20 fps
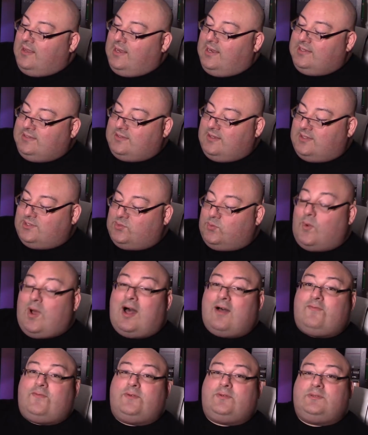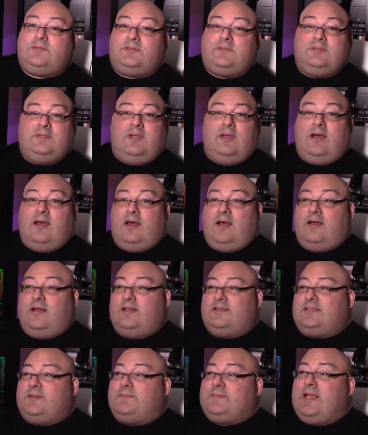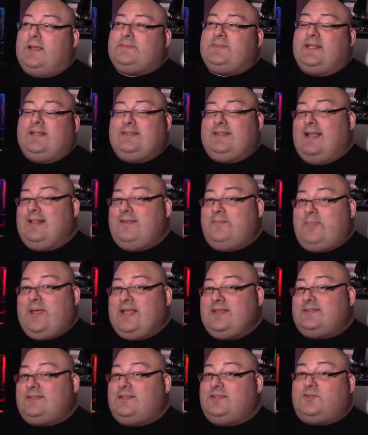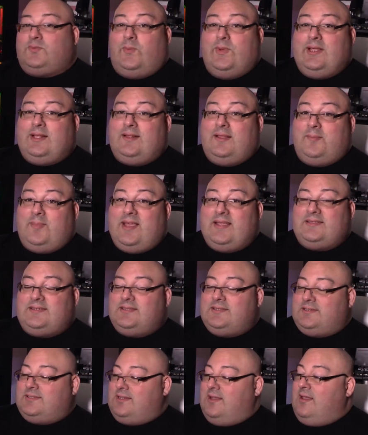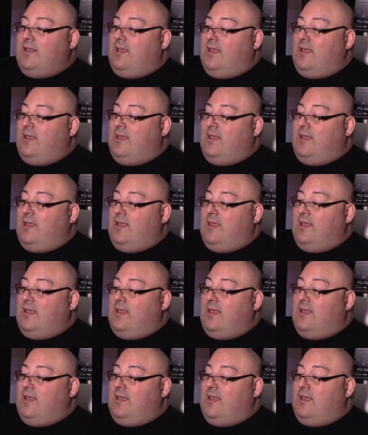he does waffles uh, sometimes on a daily basis, weekly basis,